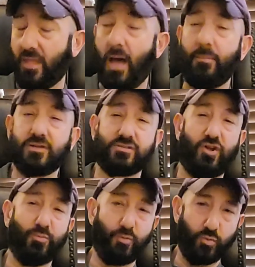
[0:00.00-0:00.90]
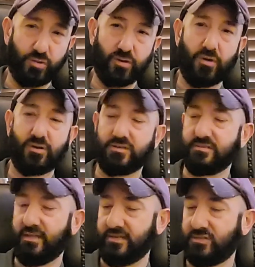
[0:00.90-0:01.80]
I bet you that would be really good, because
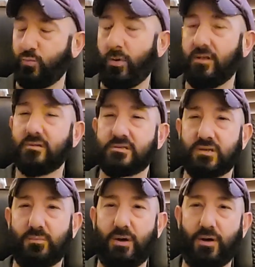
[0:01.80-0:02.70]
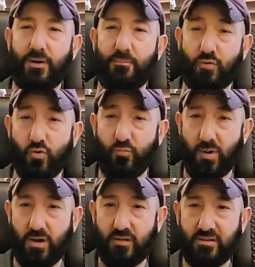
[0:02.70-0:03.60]
this with some proof
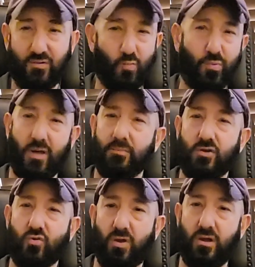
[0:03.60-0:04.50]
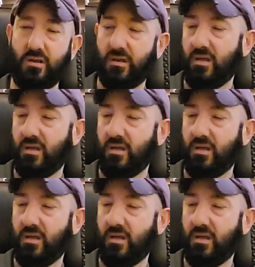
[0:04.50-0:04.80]
behind it will probably be great.